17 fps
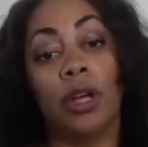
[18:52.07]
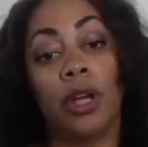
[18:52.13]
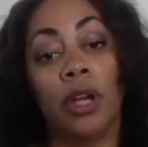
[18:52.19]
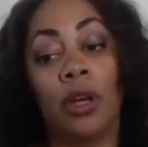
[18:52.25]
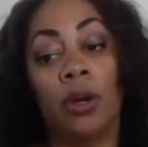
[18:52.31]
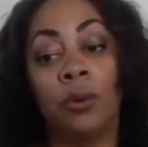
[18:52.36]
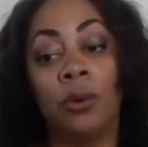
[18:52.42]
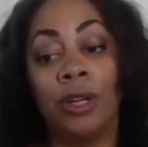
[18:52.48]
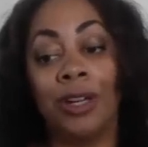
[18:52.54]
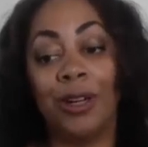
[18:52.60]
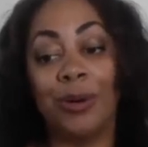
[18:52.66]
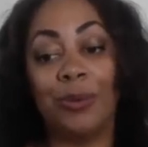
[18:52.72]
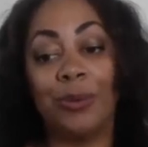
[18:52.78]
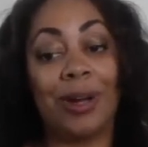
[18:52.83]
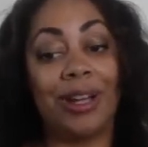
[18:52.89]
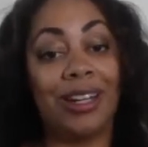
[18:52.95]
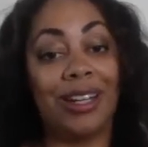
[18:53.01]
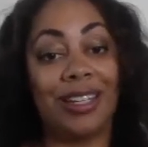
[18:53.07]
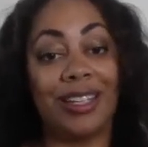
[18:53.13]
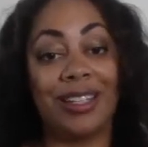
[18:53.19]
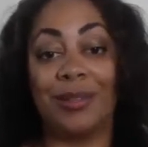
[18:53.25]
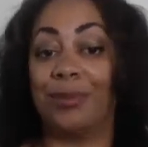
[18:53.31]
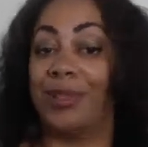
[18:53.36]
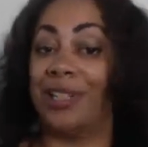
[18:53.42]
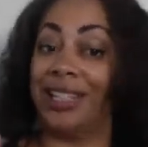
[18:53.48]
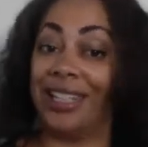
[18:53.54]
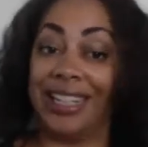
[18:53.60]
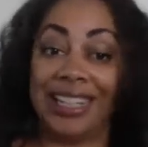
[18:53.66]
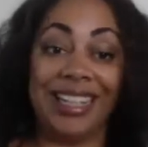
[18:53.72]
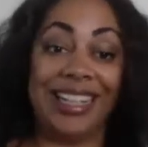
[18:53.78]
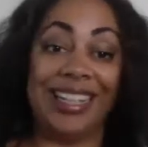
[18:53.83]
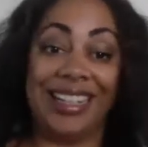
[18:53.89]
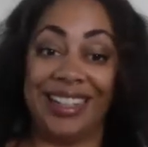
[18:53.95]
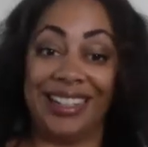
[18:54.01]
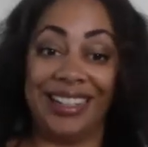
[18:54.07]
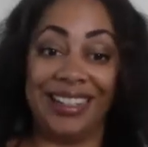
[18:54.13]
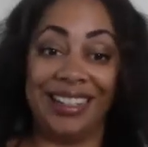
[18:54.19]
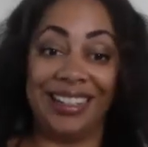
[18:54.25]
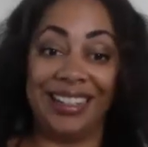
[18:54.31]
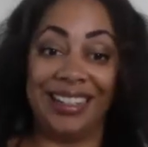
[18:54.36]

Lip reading: know what it is we need